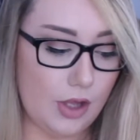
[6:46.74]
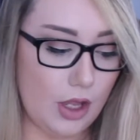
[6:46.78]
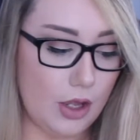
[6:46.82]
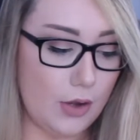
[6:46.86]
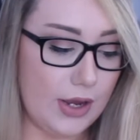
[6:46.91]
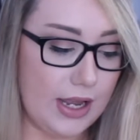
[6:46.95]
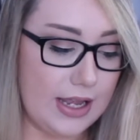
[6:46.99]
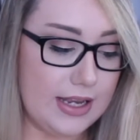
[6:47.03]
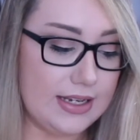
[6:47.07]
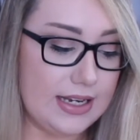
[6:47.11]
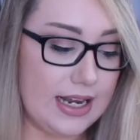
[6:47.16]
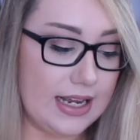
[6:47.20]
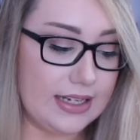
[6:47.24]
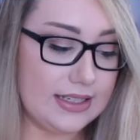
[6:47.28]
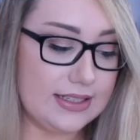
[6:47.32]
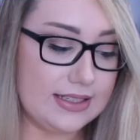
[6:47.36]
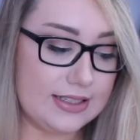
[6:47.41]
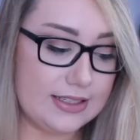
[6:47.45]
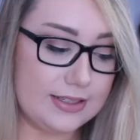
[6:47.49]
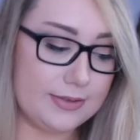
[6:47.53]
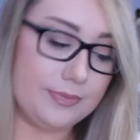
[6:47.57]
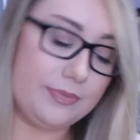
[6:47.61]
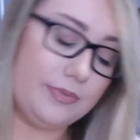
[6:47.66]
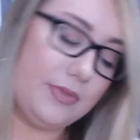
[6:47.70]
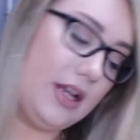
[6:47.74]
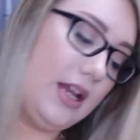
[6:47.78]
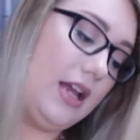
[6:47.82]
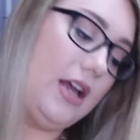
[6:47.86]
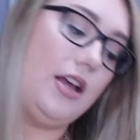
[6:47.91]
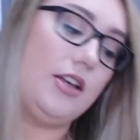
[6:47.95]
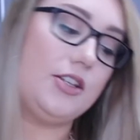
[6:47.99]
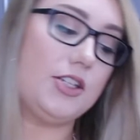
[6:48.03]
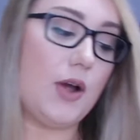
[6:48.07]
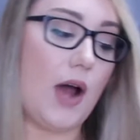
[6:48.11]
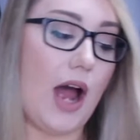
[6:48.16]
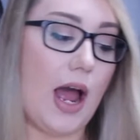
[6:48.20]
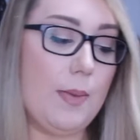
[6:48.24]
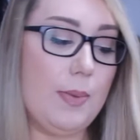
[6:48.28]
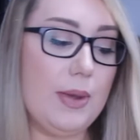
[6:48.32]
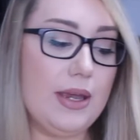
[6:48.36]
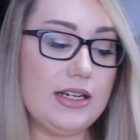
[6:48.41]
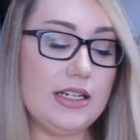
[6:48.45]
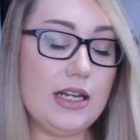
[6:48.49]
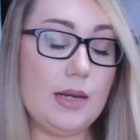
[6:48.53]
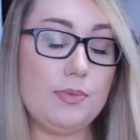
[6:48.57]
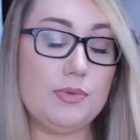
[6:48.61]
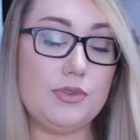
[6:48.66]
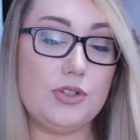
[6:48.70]
okay, next. So I
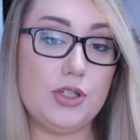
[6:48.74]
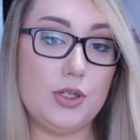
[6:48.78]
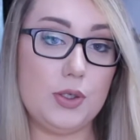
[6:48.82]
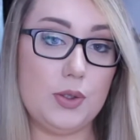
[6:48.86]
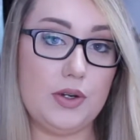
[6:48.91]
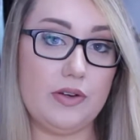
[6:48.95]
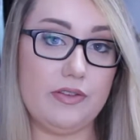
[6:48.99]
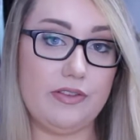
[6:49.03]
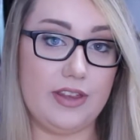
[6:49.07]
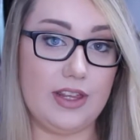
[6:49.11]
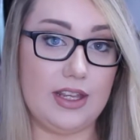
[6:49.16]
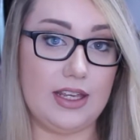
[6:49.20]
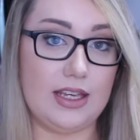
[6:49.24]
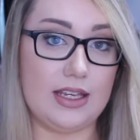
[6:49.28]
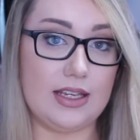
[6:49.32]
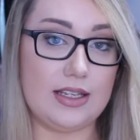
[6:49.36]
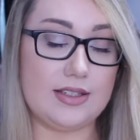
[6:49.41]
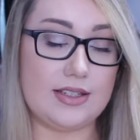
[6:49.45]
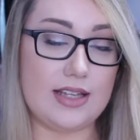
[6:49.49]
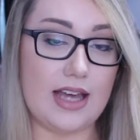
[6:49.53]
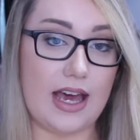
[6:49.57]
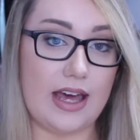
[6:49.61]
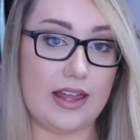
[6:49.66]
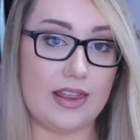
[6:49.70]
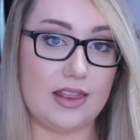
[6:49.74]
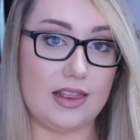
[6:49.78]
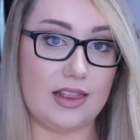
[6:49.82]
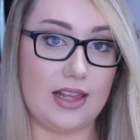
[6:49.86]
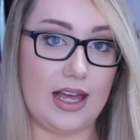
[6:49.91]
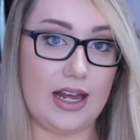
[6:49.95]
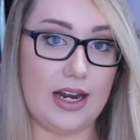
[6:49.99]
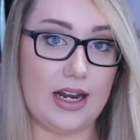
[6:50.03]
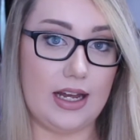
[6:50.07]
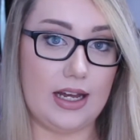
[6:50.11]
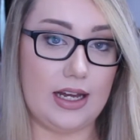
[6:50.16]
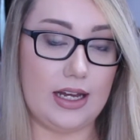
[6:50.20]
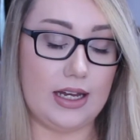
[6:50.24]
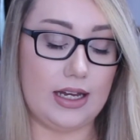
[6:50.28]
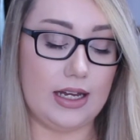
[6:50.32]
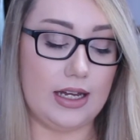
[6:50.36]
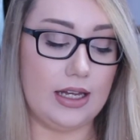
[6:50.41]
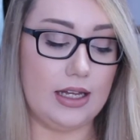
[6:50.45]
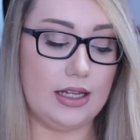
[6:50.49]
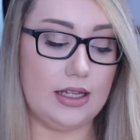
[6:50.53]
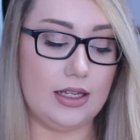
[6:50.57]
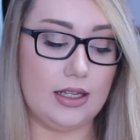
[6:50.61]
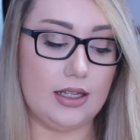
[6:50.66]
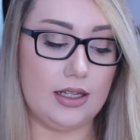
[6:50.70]
picked up two of these
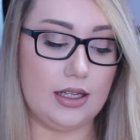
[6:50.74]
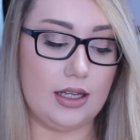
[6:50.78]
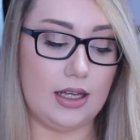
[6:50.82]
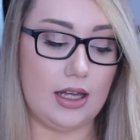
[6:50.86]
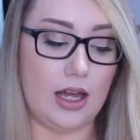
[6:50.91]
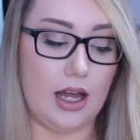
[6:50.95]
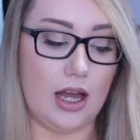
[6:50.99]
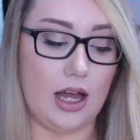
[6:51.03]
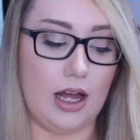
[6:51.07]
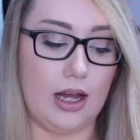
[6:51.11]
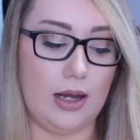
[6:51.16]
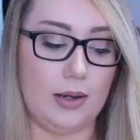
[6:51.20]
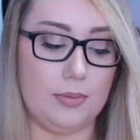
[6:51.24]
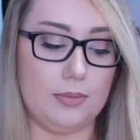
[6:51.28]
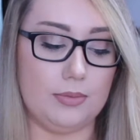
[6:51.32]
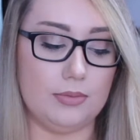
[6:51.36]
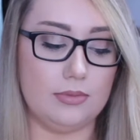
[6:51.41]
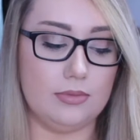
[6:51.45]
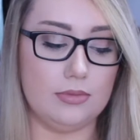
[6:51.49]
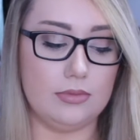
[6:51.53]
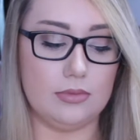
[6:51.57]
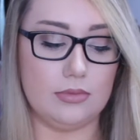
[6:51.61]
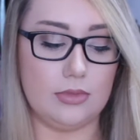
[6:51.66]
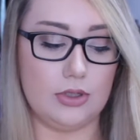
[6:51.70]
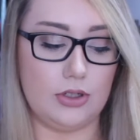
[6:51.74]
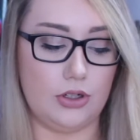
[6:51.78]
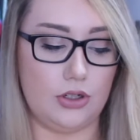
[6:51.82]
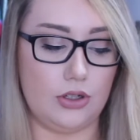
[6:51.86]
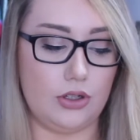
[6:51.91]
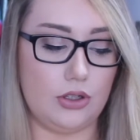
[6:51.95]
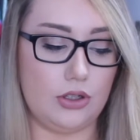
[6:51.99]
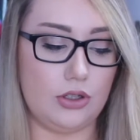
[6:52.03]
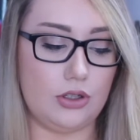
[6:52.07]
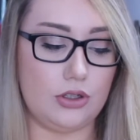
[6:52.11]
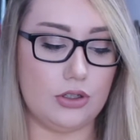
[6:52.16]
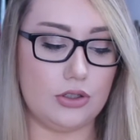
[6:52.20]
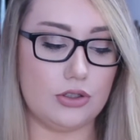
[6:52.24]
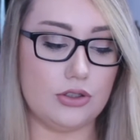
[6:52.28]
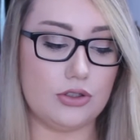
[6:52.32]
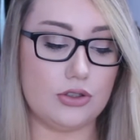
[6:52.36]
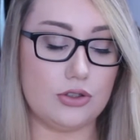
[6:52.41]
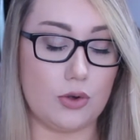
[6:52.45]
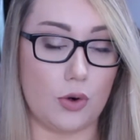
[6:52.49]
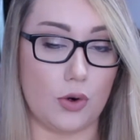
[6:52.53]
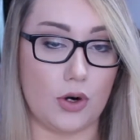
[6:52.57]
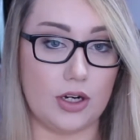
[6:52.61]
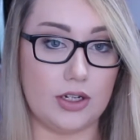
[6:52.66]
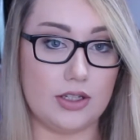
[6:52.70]
Athleta um, little
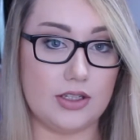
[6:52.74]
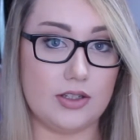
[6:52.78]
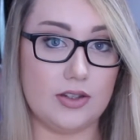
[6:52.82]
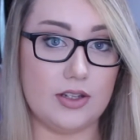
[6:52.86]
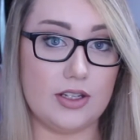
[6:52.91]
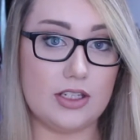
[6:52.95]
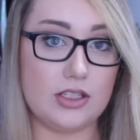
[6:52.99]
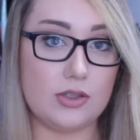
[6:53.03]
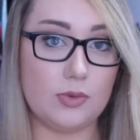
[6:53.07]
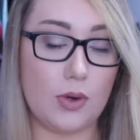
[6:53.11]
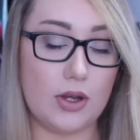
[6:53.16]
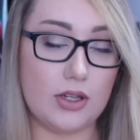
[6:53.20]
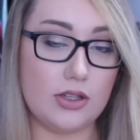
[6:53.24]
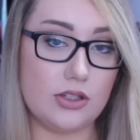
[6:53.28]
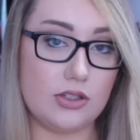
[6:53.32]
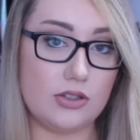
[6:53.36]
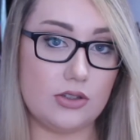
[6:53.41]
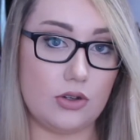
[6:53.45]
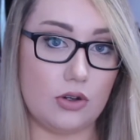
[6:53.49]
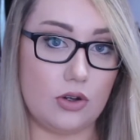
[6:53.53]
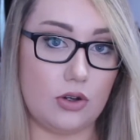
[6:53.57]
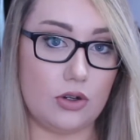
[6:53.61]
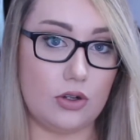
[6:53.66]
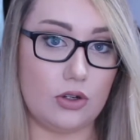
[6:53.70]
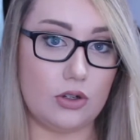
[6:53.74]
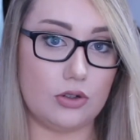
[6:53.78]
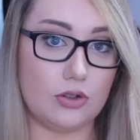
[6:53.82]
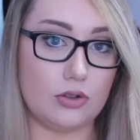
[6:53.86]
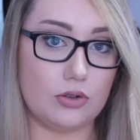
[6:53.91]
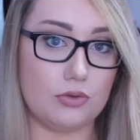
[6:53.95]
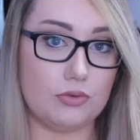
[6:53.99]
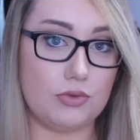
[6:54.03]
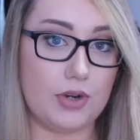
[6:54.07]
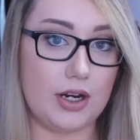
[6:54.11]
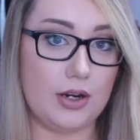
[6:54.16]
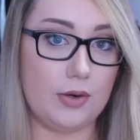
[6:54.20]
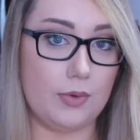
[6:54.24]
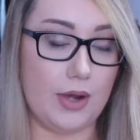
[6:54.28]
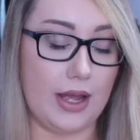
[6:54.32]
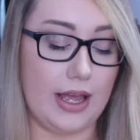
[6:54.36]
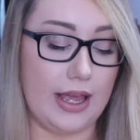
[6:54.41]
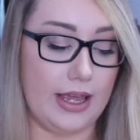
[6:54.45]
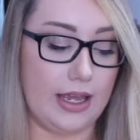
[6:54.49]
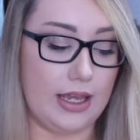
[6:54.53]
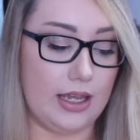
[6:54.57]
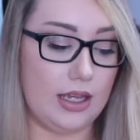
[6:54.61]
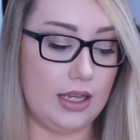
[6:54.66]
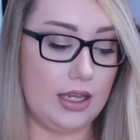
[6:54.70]
skirts. This one sold right
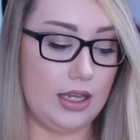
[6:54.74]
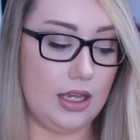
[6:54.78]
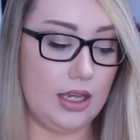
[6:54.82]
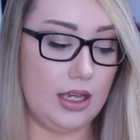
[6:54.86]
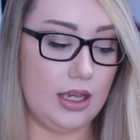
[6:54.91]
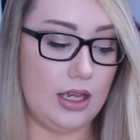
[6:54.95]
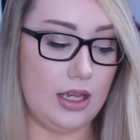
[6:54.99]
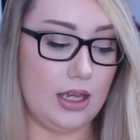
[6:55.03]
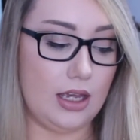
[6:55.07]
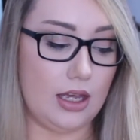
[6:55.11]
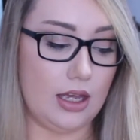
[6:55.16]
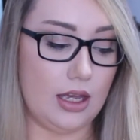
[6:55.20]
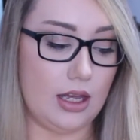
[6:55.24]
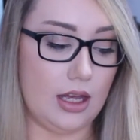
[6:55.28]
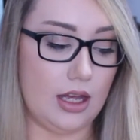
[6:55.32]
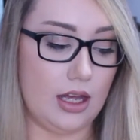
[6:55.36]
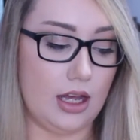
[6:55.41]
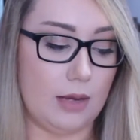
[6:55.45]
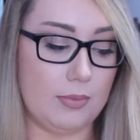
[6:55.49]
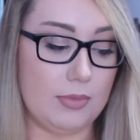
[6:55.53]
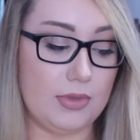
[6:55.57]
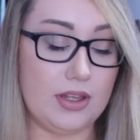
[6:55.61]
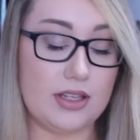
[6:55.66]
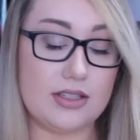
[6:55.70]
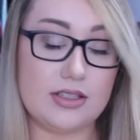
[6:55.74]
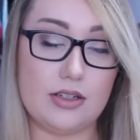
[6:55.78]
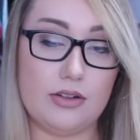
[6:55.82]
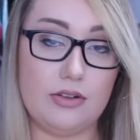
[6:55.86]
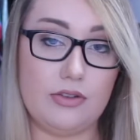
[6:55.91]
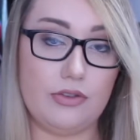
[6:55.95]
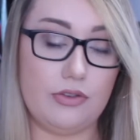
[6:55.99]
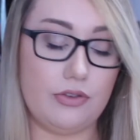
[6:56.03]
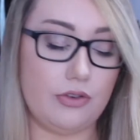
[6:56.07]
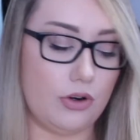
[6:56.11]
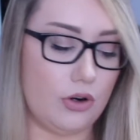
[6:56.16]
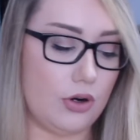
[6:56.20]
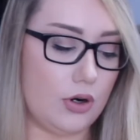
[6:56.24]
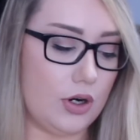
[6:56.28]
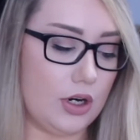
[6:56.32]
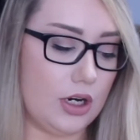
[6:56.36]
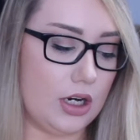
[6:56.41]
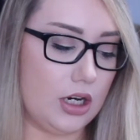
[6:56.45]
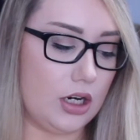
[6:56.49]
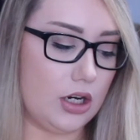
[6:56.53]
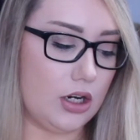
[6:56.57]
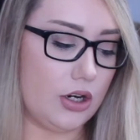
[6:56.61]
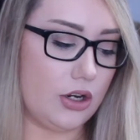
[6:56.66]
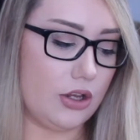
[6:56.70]
away. Um, listed
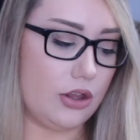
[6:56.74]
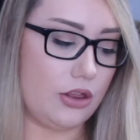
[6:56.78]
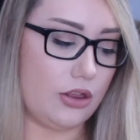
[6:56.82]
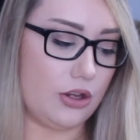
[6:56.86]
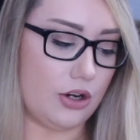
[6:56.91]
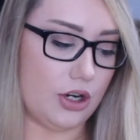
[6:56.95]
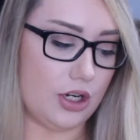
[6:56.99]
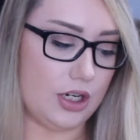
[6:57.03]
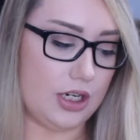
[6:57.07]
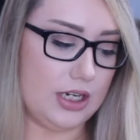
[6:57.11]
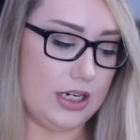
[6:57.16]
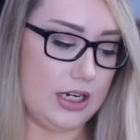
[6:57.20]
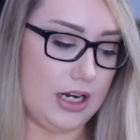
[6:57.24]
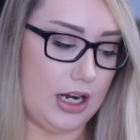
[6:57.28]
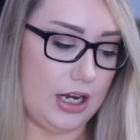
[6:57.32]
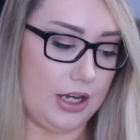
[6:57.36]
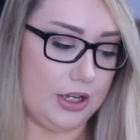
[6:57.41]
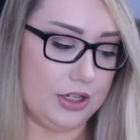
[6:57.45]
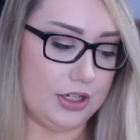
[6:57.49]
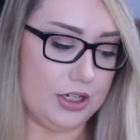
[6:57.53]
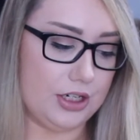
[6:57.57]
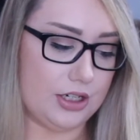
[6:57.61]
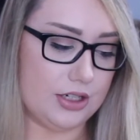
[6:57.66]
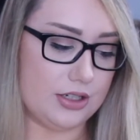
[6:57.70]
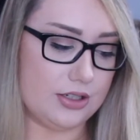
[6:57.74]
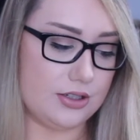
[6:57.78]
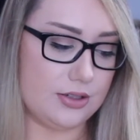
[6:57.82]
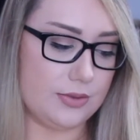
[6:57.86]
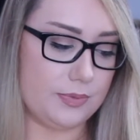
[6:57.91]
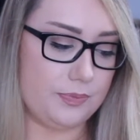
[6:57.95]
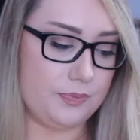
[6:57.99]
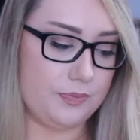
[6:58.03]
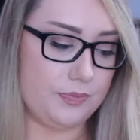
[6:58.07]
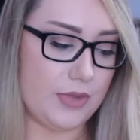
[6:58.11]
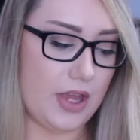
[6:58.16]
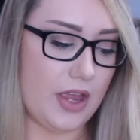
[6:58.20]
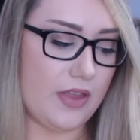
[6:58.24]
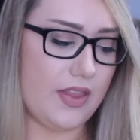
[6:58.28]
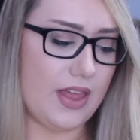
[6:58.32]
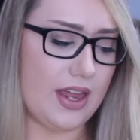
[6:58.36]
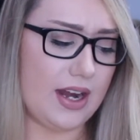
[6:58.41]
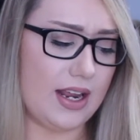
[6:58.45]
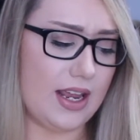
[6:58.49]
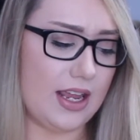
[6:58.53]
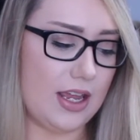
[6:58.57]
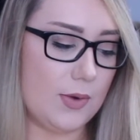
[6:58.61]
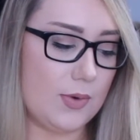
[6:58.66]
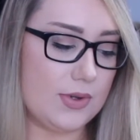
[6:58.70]
for thirty dollars, and
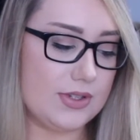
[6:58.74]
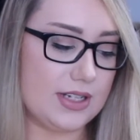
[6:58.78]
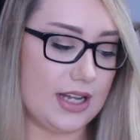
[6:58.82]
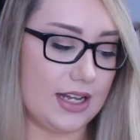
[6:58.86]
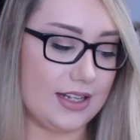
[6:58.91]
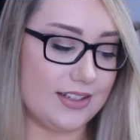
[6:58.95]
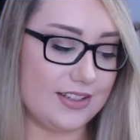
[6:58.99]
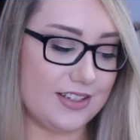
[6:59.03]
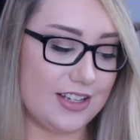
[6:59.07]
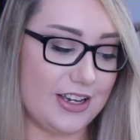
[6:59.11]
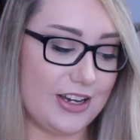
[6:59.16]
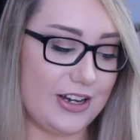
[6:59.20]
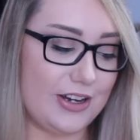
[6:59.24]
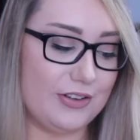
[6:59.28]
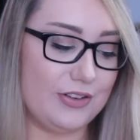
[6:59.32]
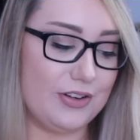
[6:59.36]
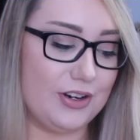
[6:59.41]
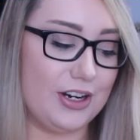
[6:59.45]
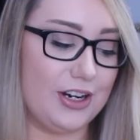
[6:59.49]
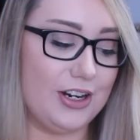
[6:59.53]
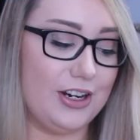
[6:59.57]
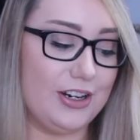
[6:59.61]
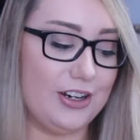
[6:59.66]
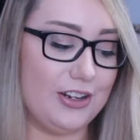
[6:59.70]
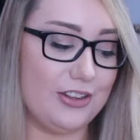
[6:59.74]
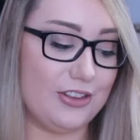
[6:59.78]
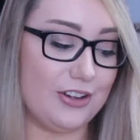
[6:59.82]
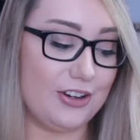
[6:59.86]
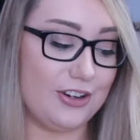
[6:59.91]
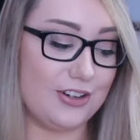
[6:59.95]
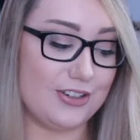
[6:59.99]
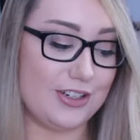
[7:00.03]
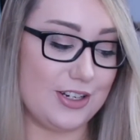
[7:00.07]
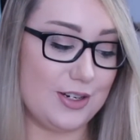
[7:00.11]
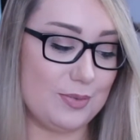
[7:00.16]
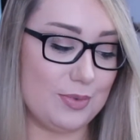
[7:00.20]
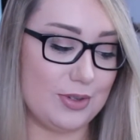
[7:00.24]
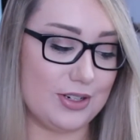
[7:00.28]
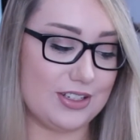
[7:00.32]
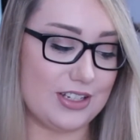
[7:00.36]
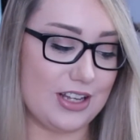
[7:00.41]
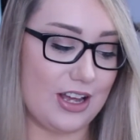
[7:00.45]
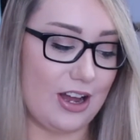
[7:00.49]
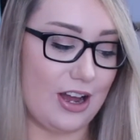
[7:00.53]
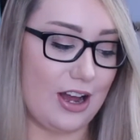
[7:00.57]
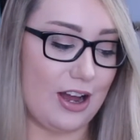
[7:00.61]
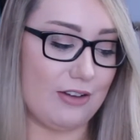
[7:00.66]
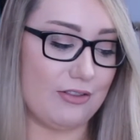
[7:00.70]
then it was on sale for thirteen
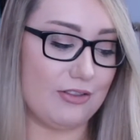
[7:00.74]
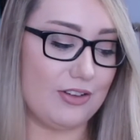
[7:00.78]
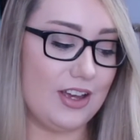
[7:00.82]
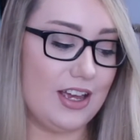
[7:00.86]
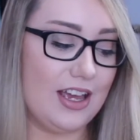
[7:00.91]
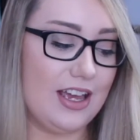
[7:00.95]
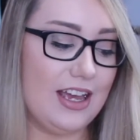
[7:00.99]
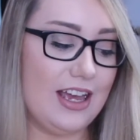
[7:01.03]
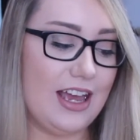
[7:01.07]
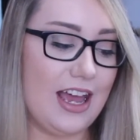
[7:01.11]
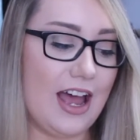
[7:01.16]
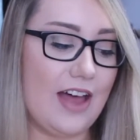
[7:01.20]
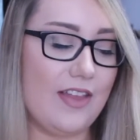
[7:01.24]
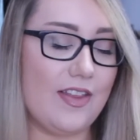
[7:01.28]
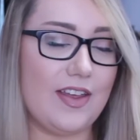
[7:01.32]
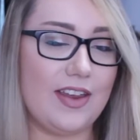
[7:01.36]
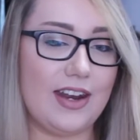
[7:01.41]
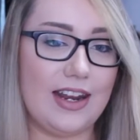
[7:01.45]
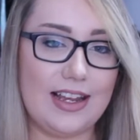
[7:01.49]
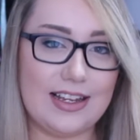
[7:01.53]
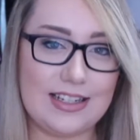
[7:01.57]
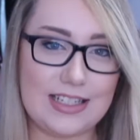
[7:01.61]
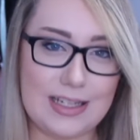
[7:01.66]
percent off, and then I